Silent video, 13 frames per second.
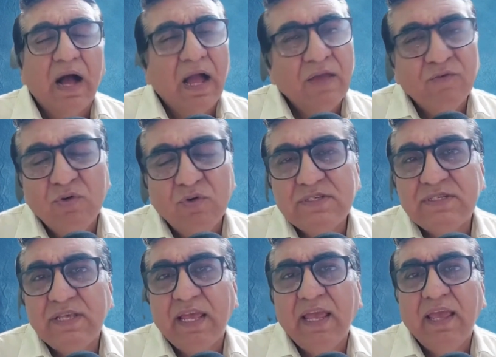I won't
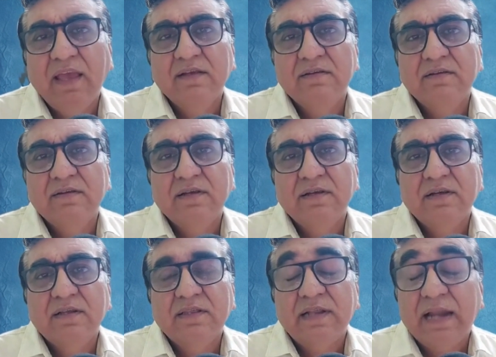say
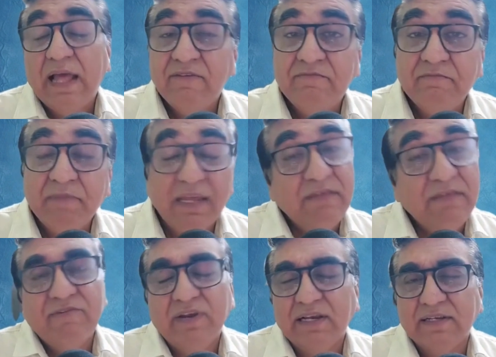that I have
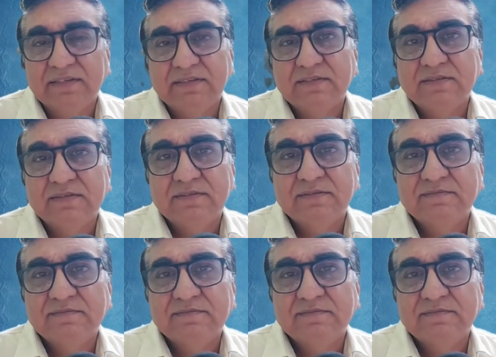many friends,